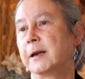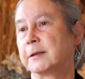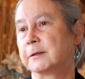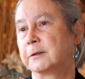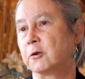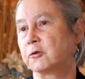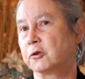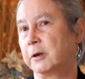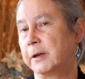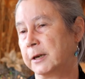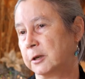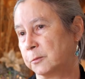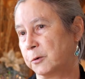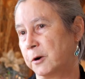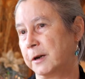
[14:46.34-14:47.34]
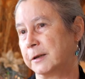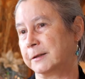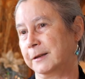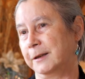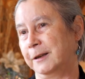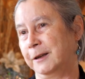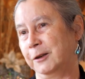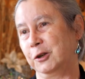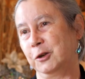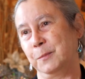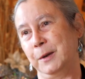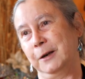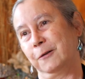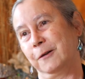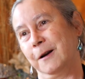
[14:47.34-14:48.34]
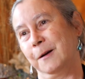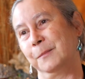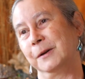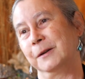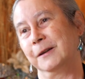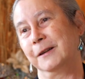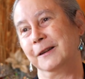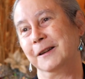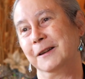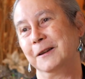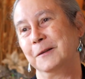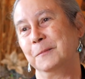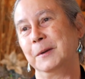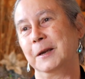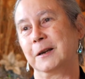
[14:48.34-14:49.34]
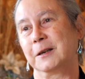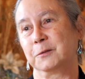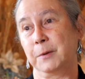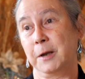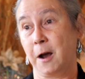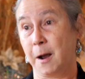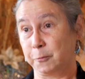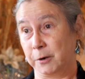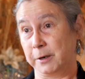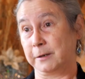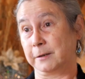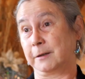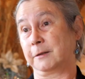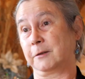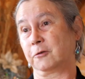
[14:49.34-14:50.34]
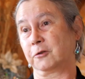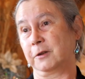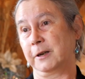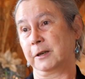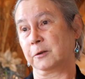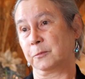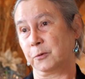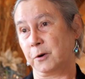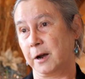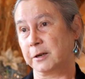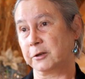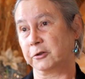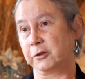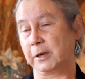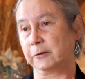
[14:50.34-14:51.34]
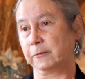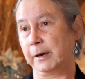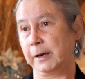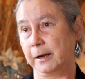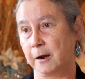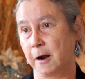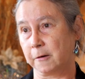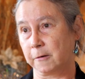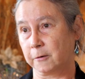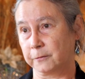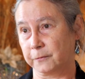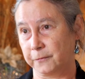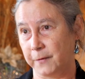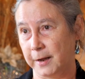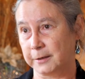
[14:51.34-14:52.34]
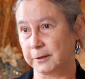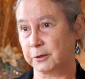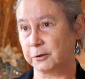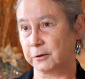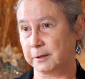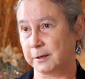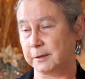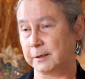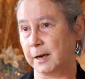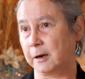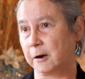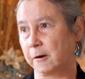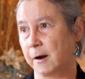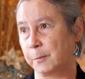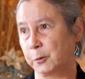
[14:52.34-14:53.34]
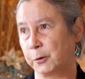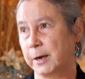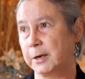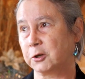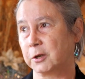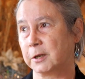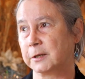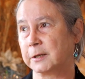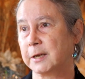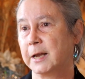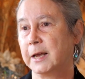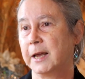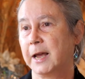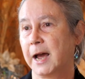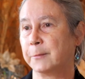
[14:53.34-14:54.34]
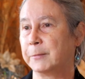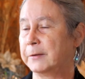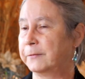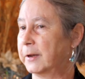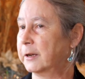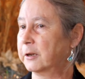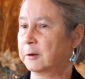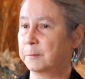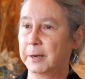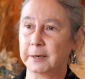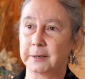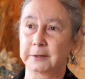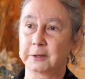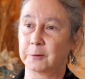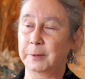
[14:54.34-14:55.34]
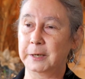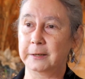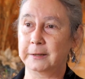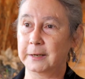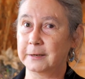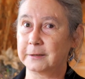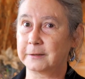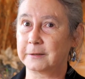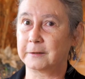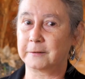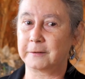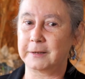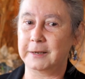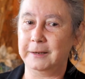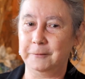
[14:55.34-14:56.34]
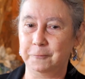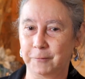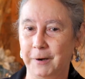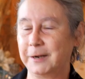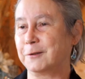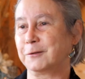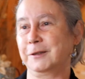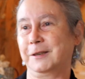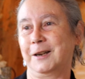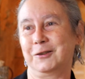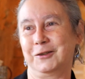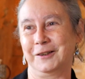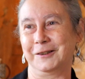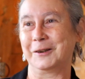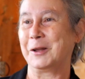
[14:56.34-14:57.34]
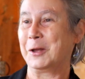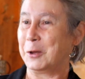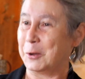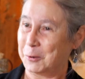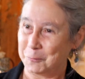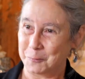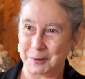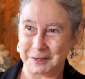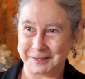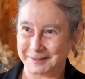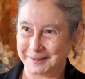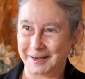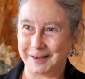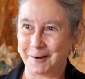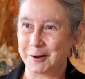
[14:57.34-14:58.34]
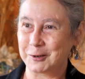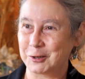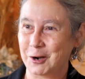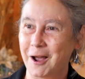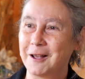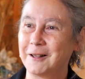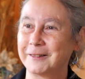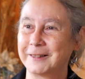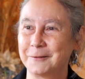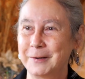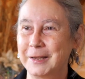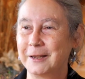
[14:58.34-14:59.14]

a social enterprise incubator hub. because we operate as a social enterprise, generating our own funds to sustain our operations, and we've incubated so many things. The radio station was like our child that we